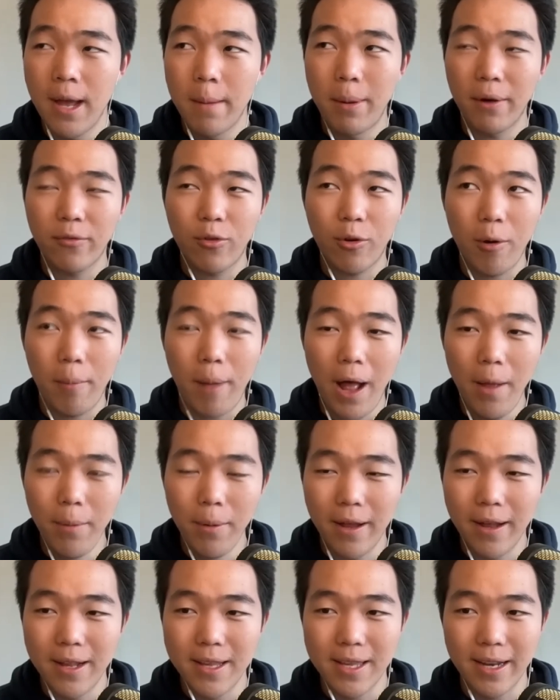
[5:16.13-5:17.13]
But for
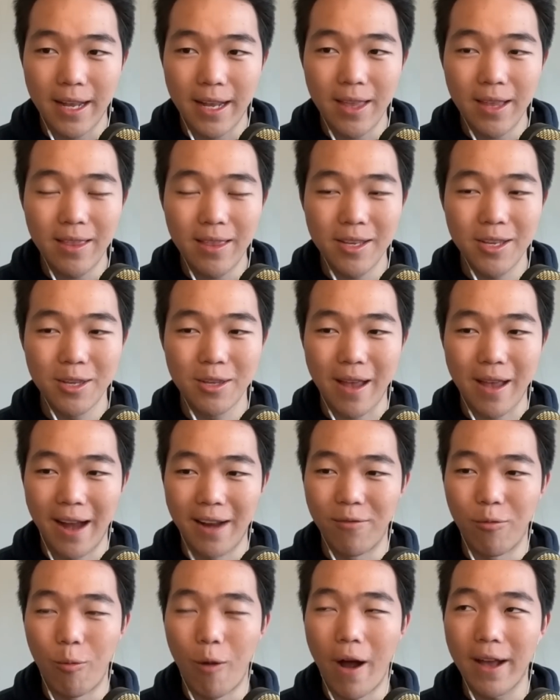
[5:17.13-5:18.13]
Republicans, and I think this is
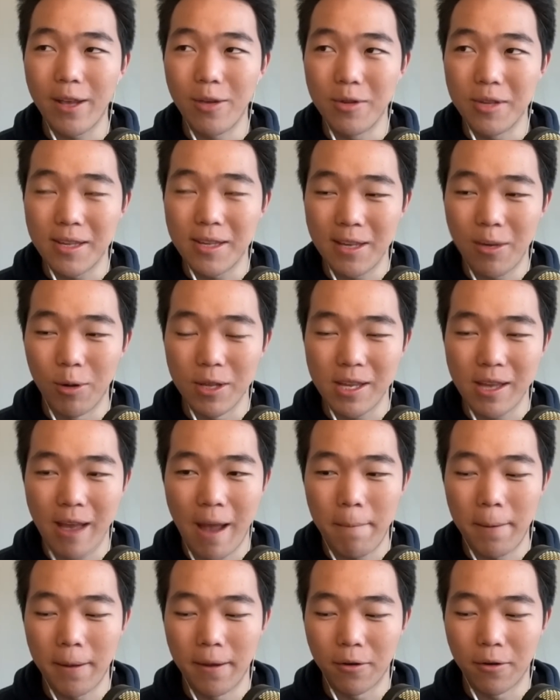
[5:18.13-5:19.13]
kind of why you see what's
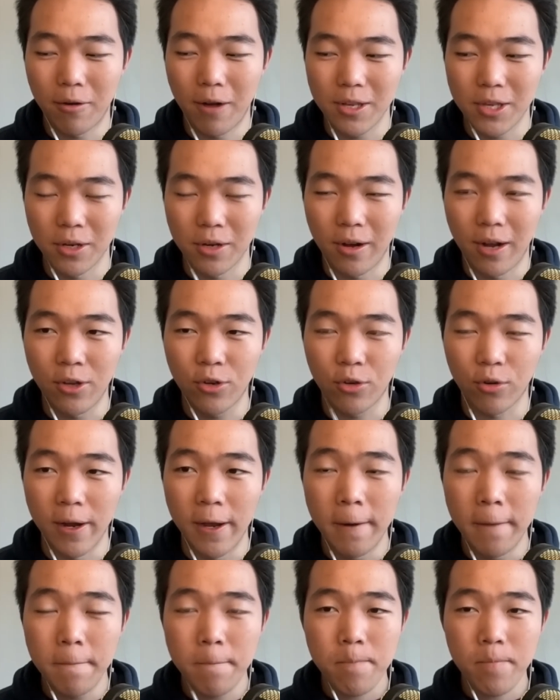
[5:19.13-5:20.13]
happening across the
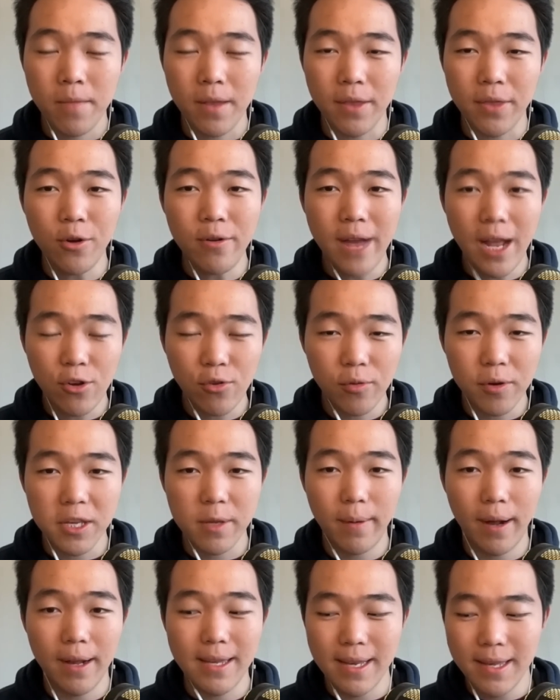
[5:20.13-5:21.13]
country, their natural
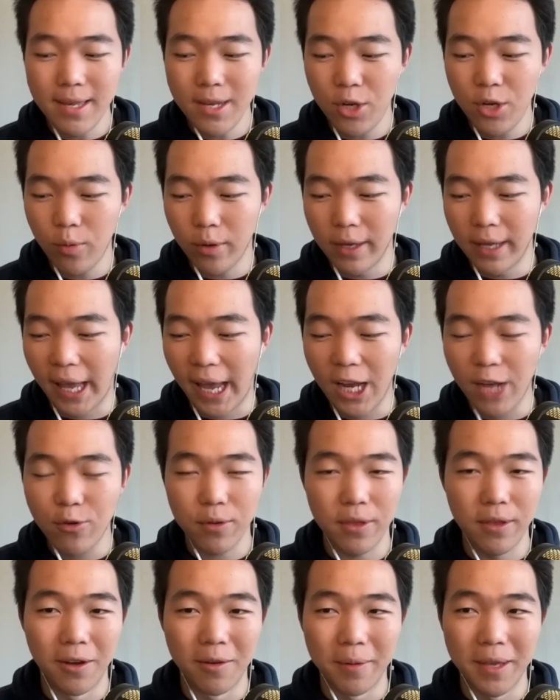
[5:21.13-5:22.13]
response isn't to engage
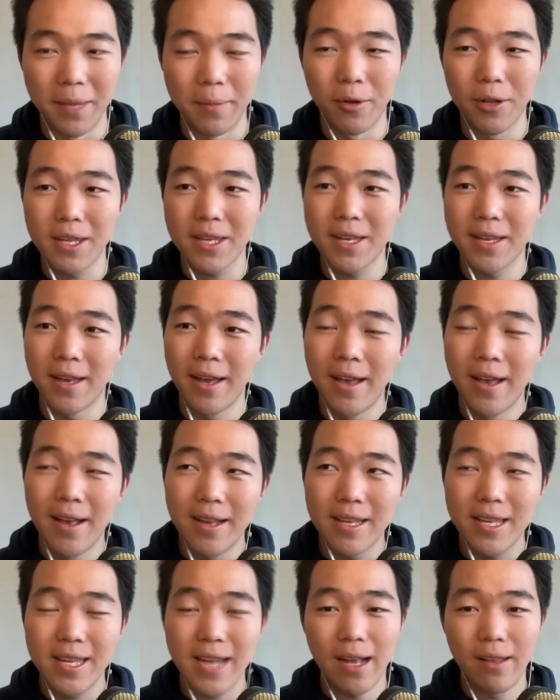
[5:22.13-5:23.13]
with young people. It's to
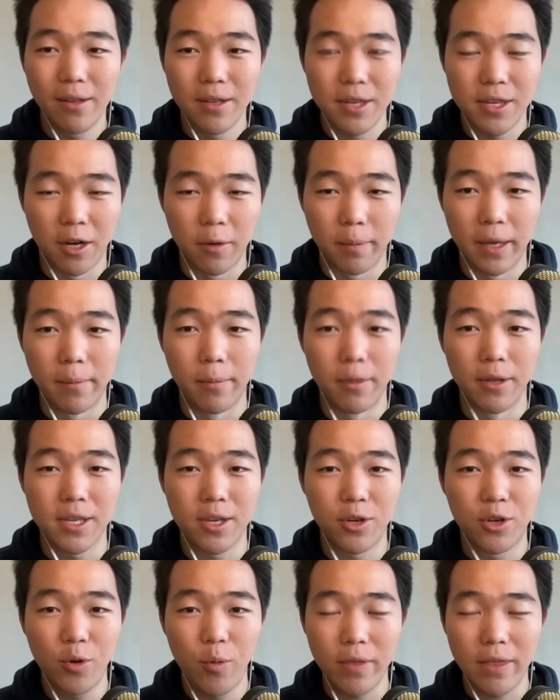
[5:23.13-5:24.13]
silence young people. It's
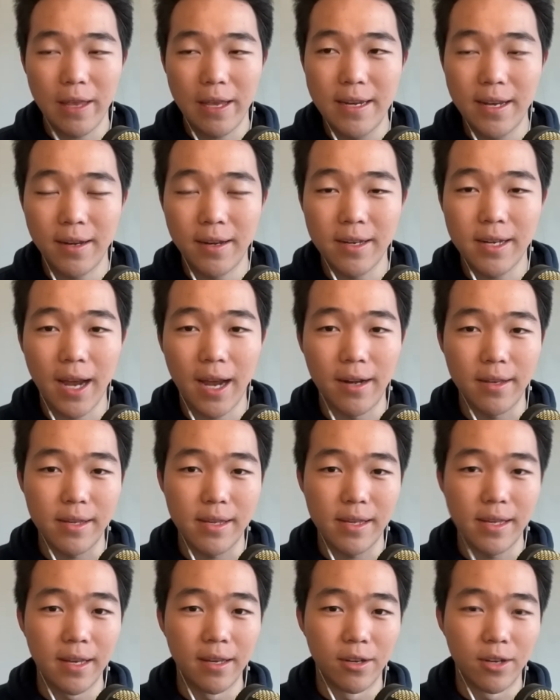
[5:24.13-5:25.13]
to do what they did in
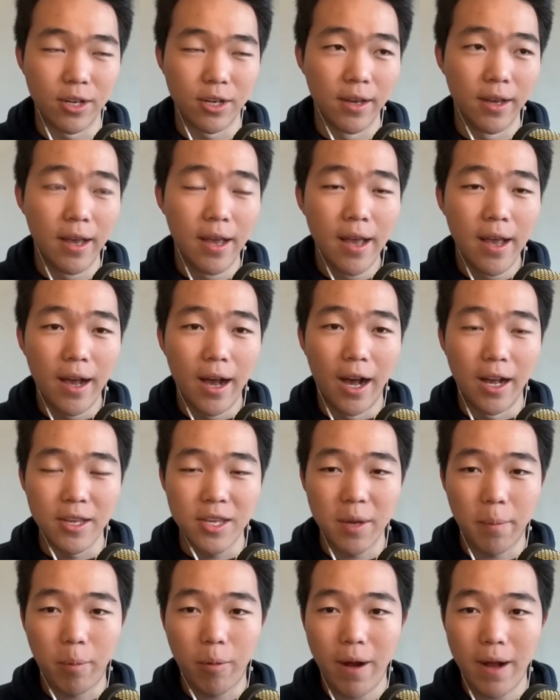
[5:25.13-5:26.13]
Tennessee to uh,
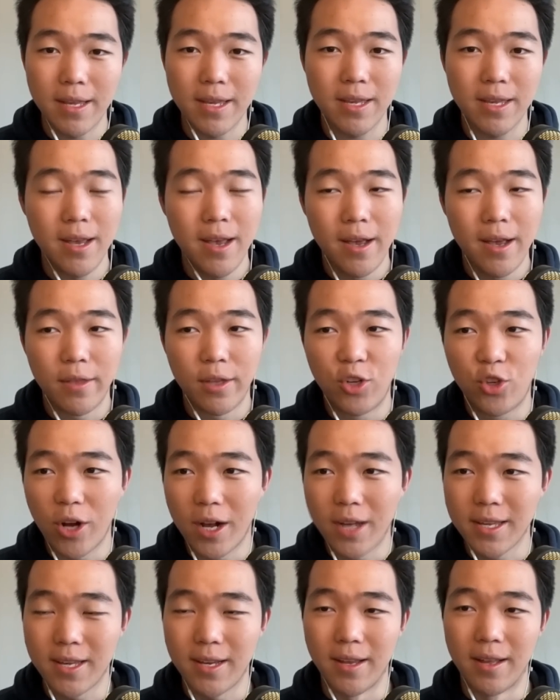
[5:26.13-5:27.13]
suppress the
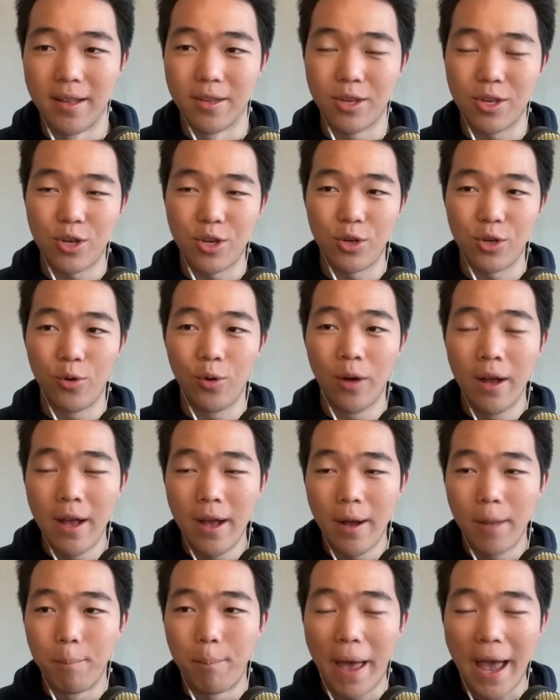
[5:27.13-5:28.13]
Justins, to
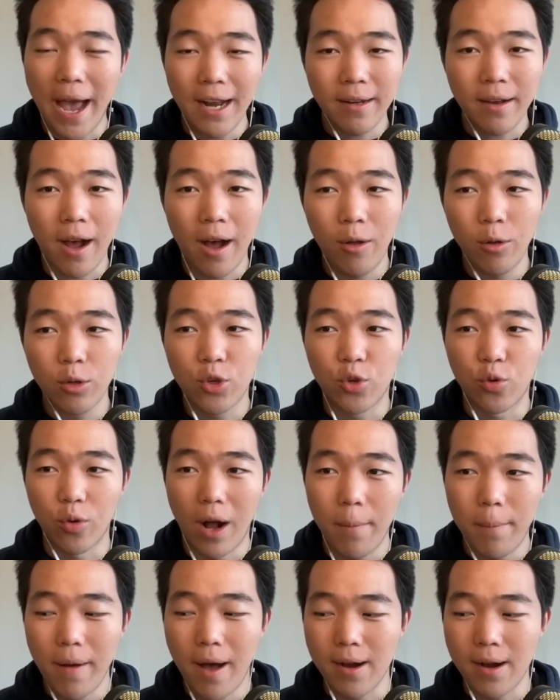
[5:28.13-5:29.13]
ban college
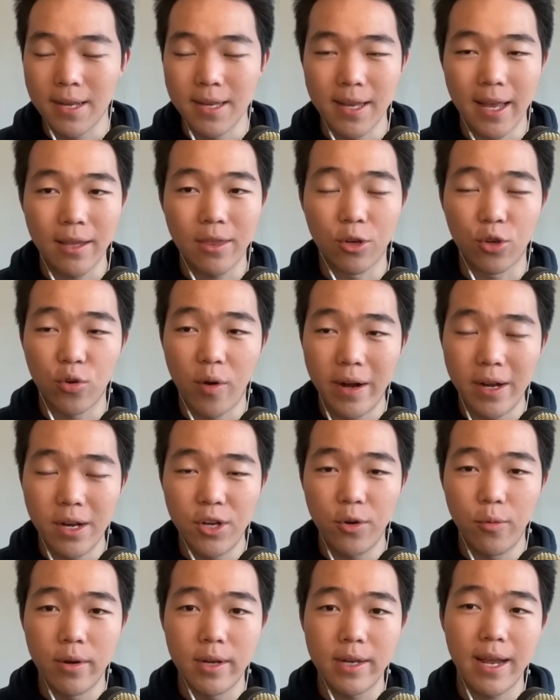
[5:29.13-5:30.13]
drop boxes yeah. like they're trying to
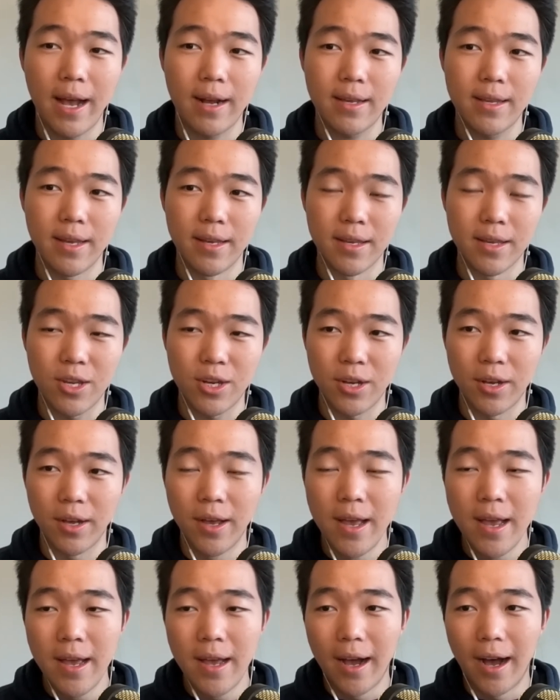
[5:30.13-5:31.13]
do in Texas, to
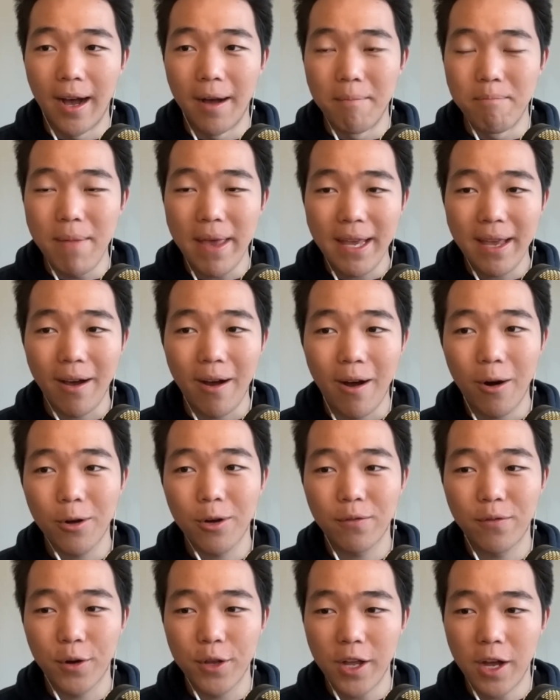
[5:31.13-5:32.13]
uh, make it
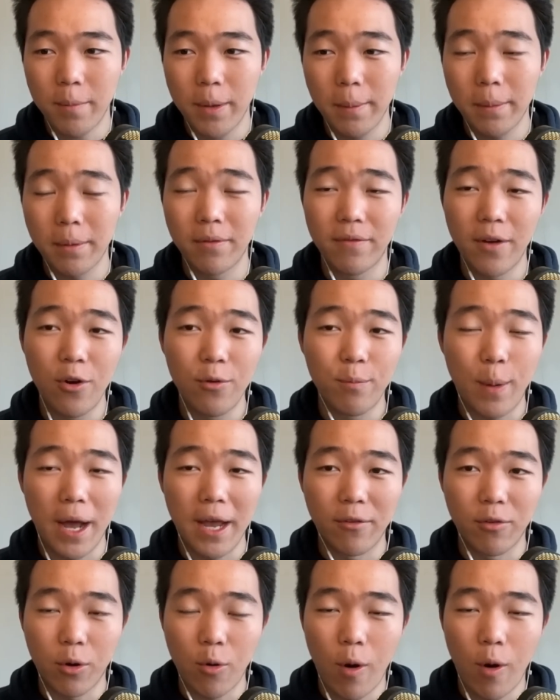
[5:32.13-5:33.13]
harder for young people to vote by
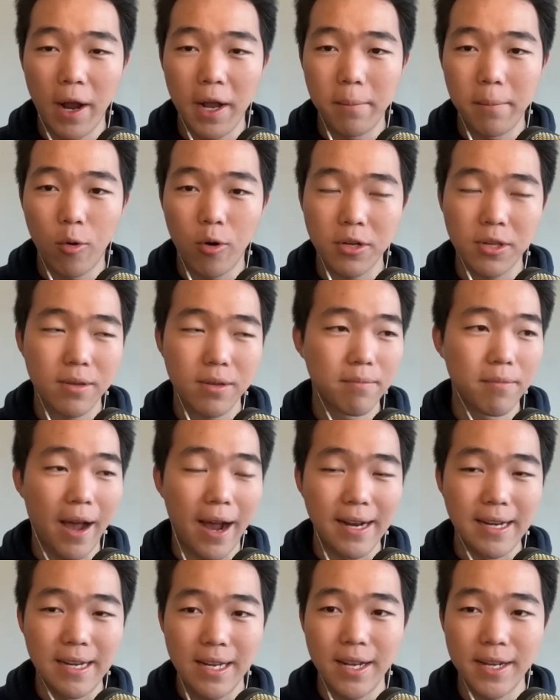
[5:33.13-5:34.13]
requiring more
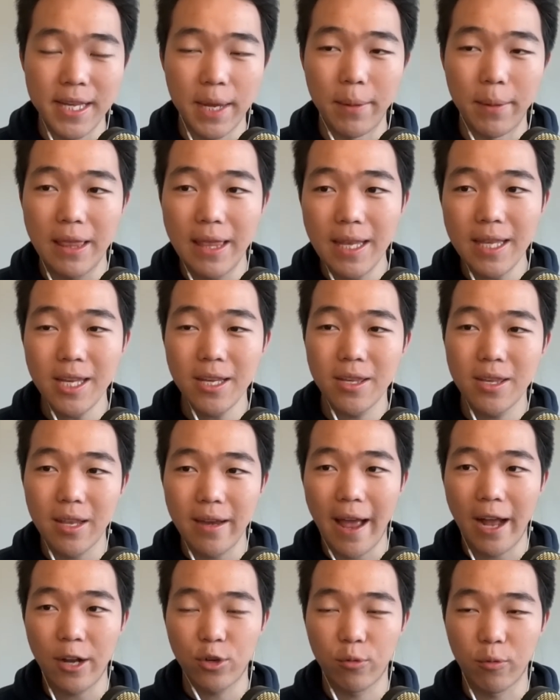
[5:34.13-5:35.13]
IDs. I mean, this is the
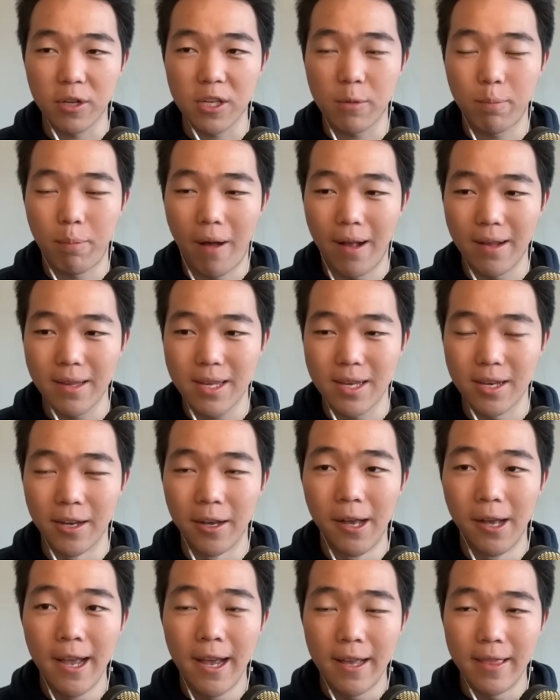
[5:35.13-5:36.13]
natural response
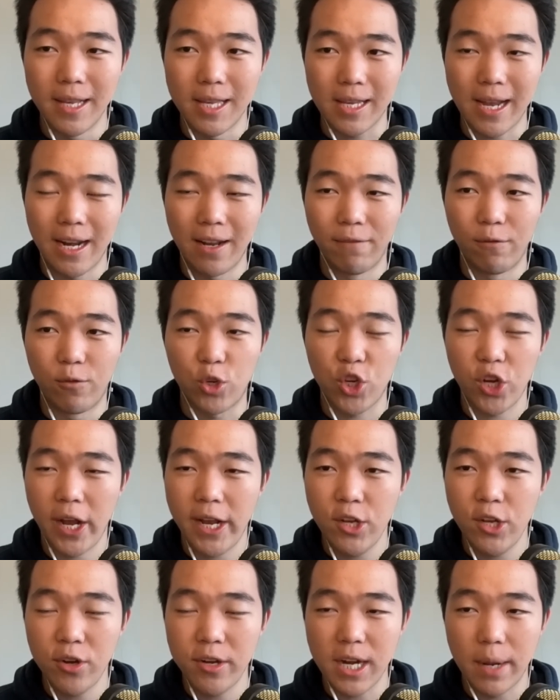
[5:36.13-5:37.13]
to this kind of
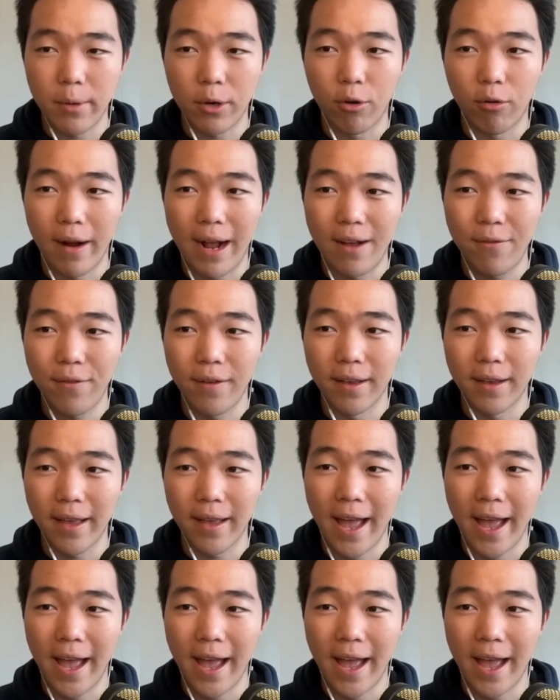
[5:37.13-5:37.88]
changing demographic.